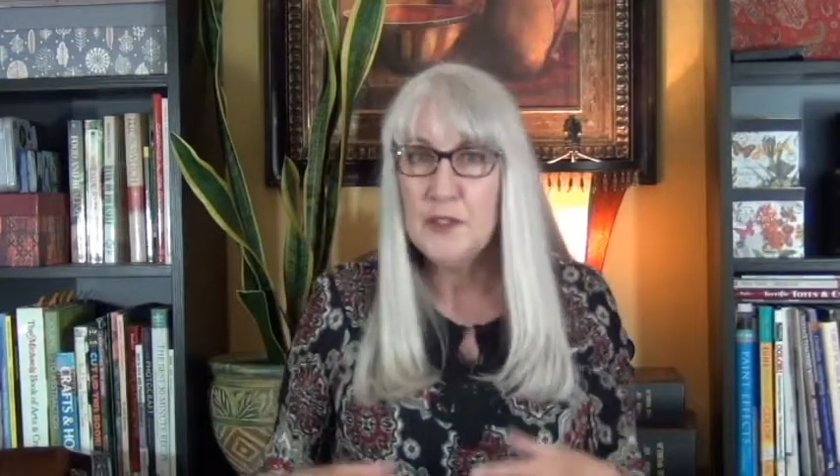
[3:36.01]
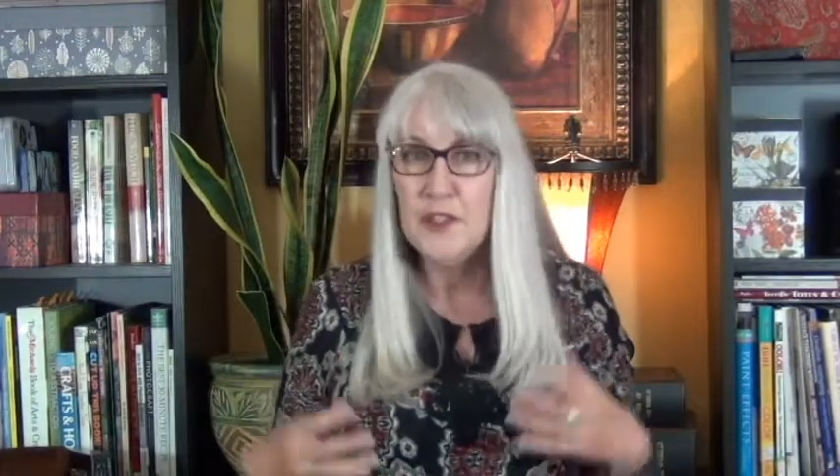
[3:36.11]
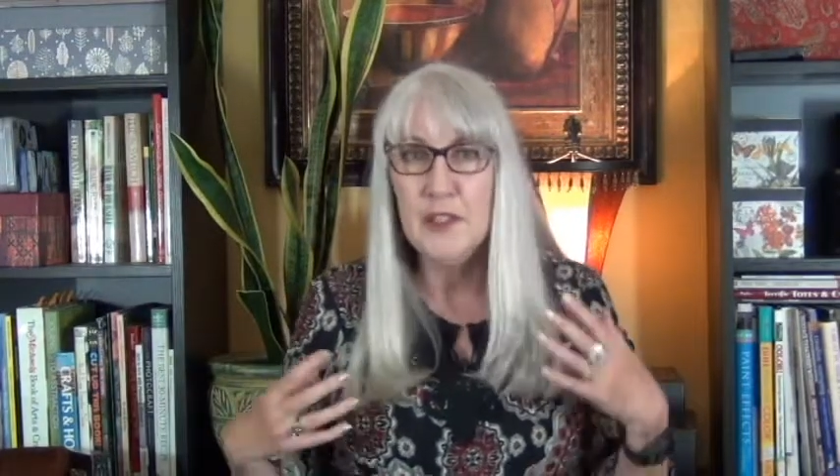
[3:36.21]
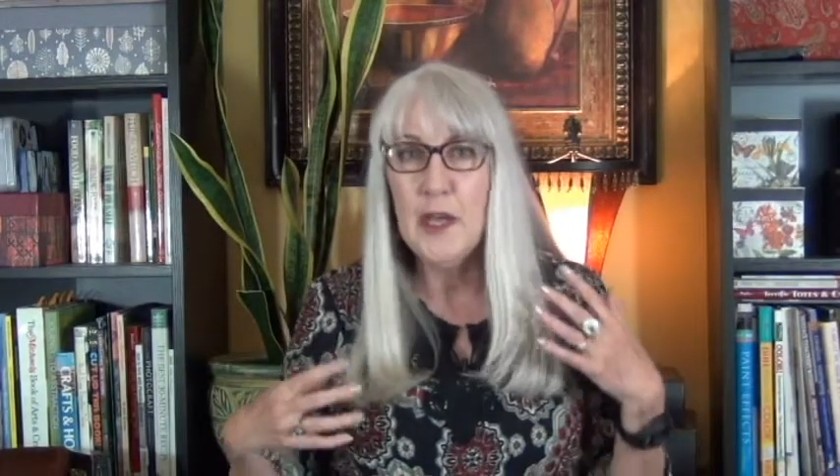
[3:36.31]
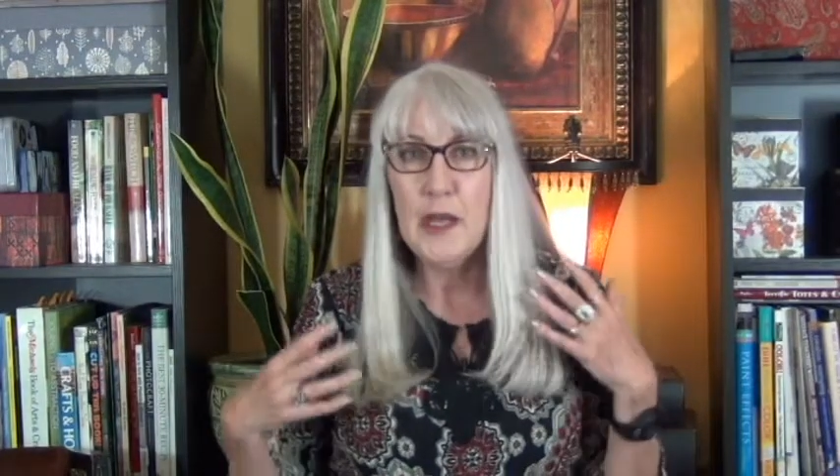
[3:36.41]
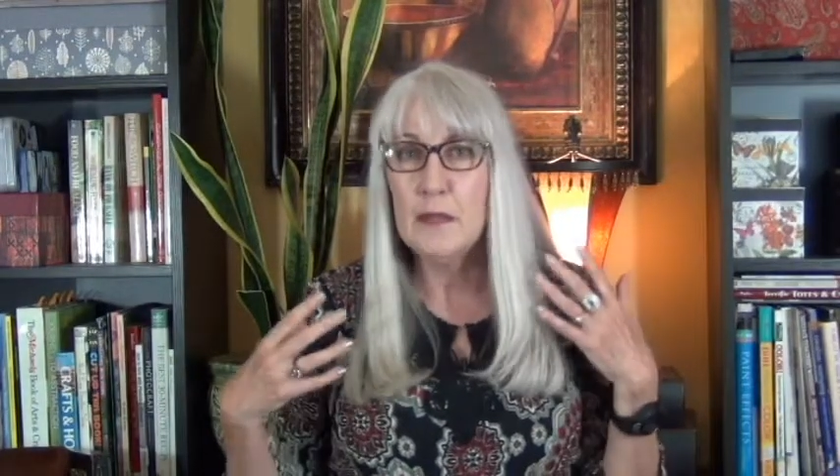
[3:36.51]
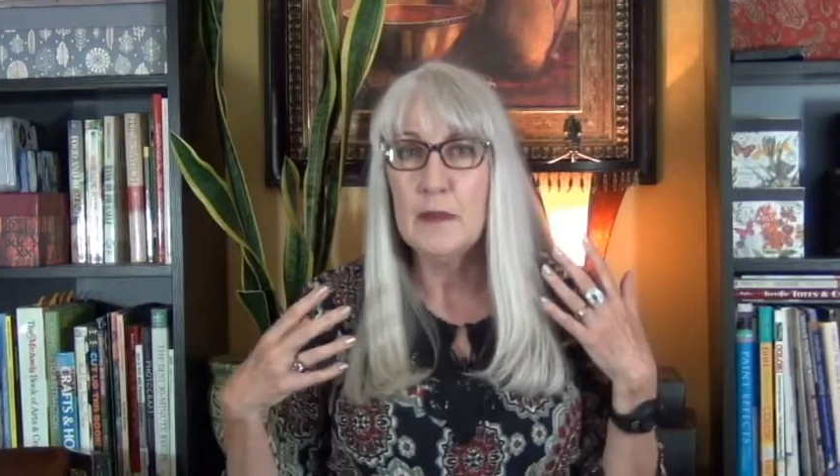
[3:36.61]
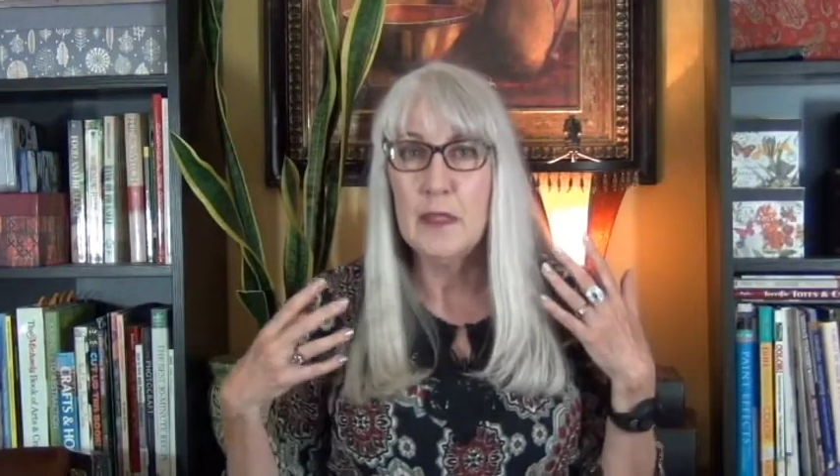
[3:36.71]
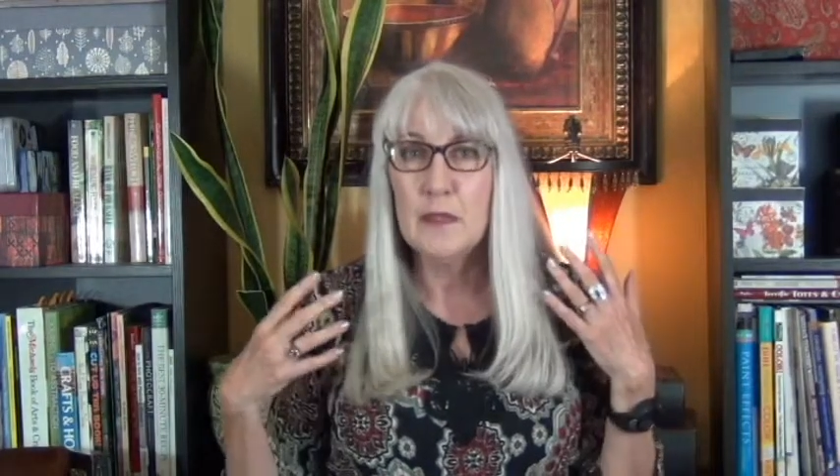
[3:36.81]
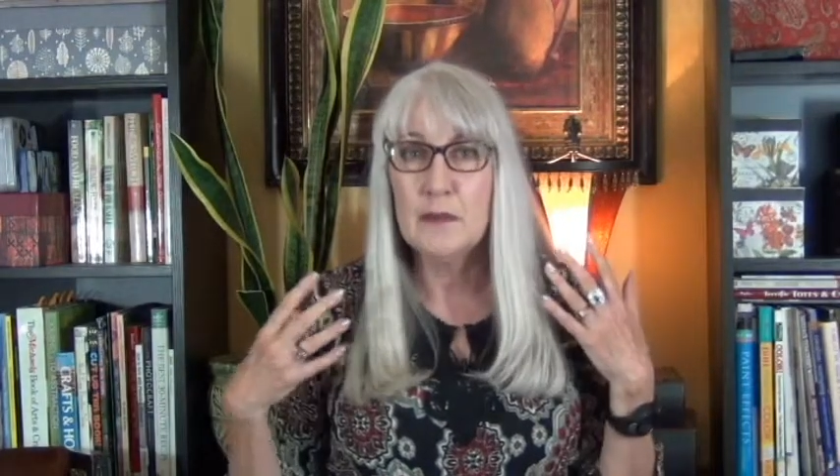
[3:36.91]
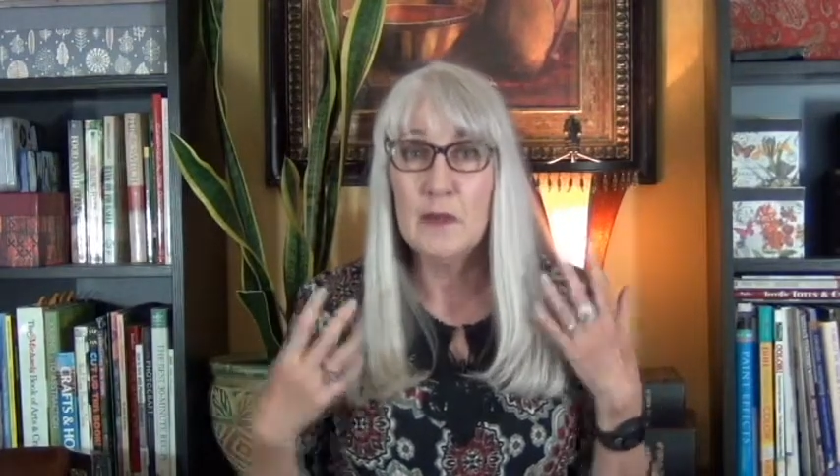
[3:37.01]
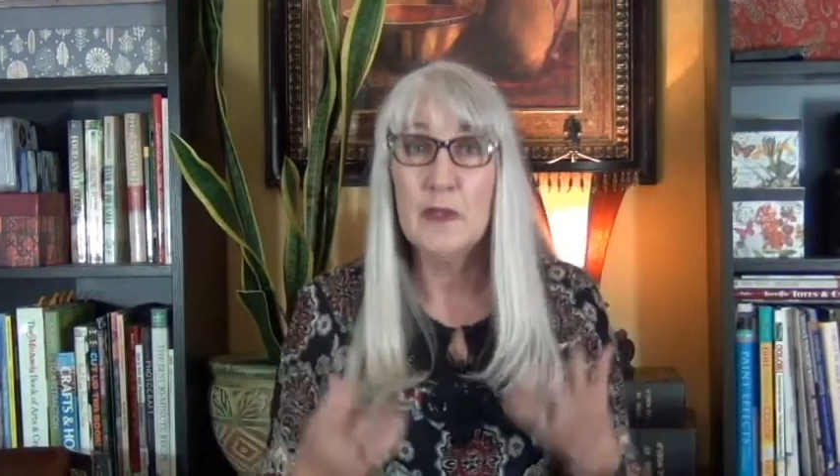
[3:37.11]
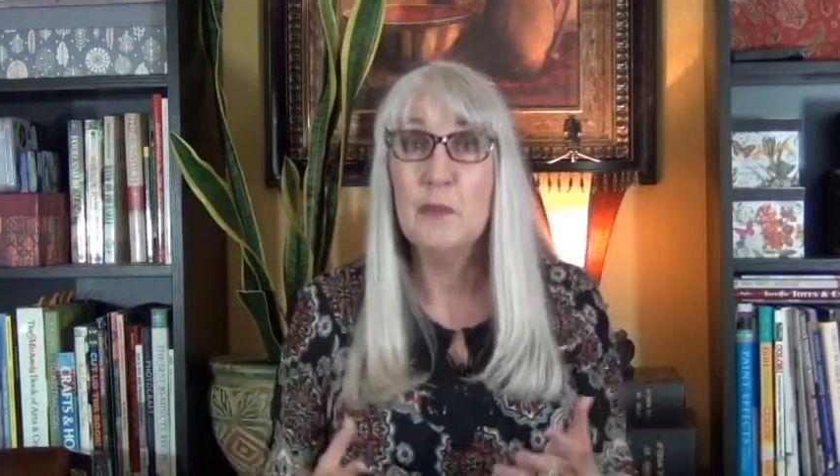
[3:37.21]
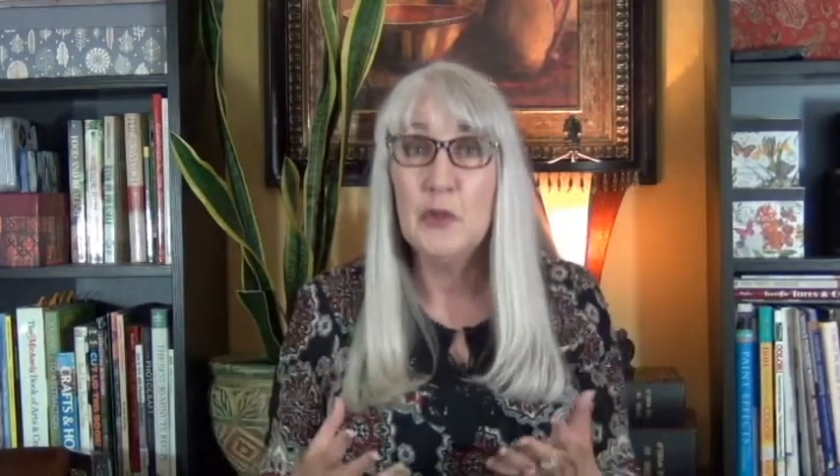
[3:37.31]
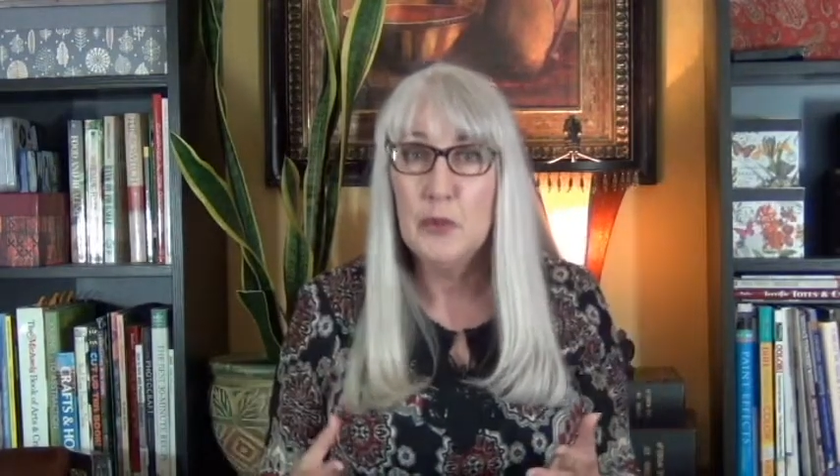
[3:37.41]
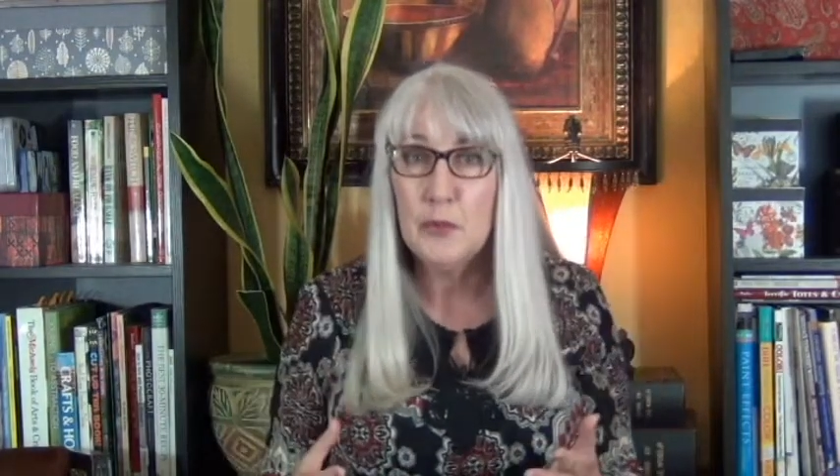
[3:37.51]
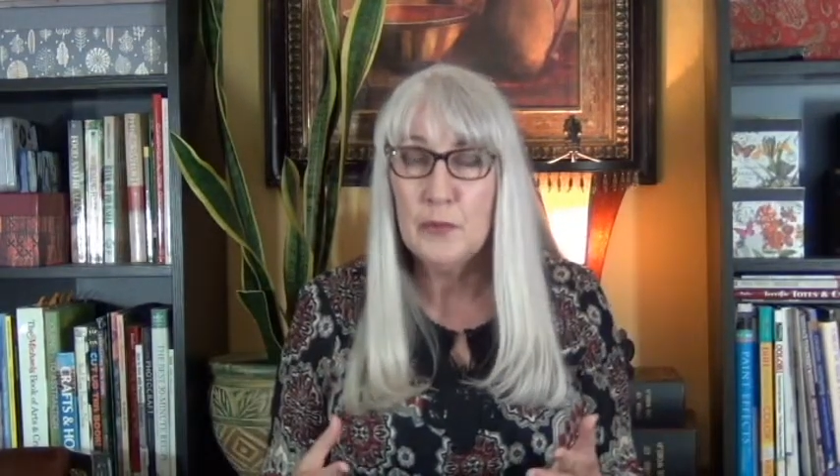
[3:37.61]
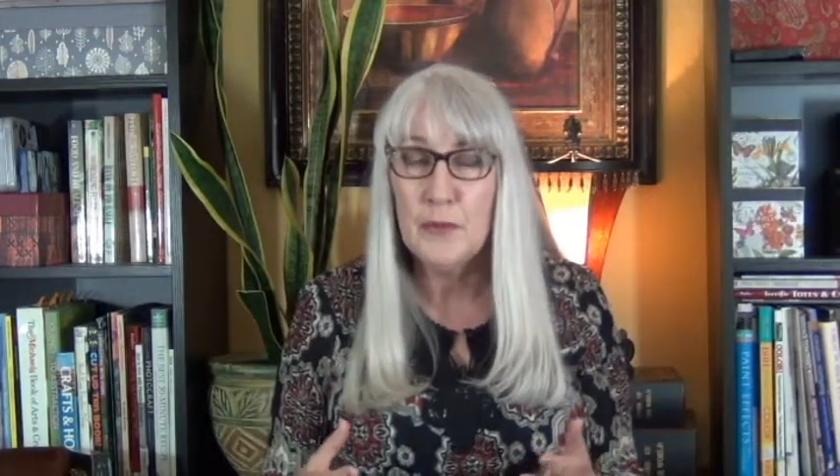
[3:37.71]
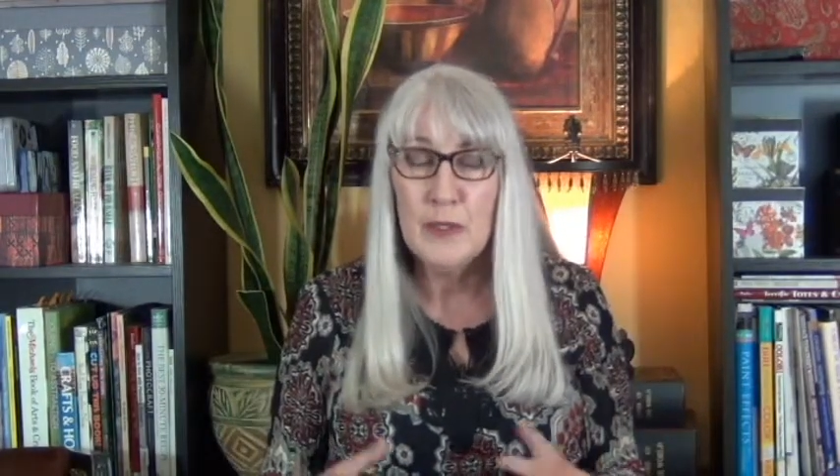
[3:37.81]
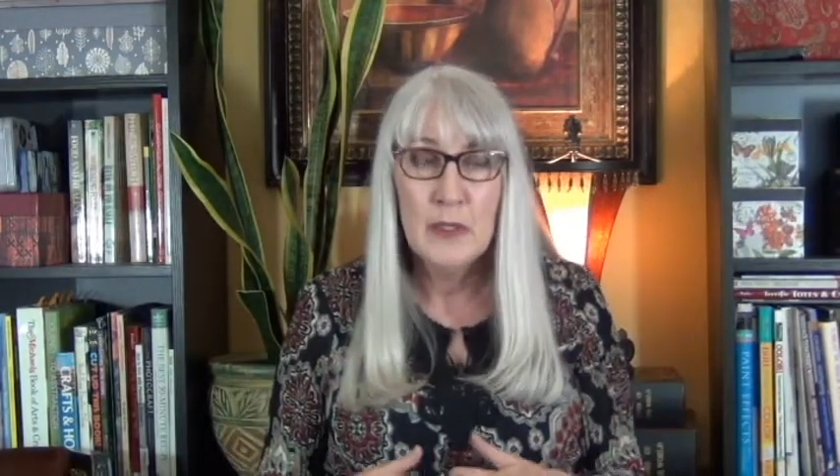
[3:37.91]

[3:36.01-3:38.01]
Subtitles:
She got things on the move,